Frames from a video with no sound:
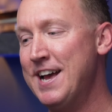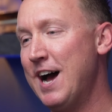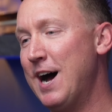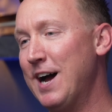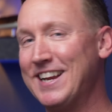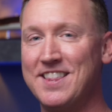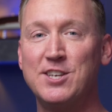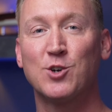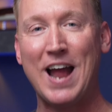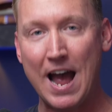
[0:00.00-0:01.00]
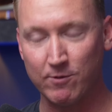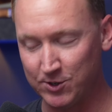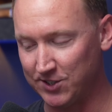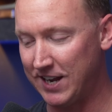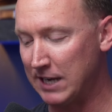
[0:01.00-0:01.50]
Uh, again, these are
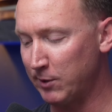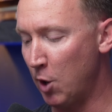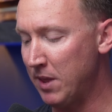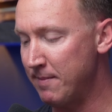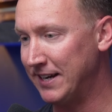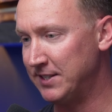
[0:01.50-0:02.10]
averages, guys, but I hope that makes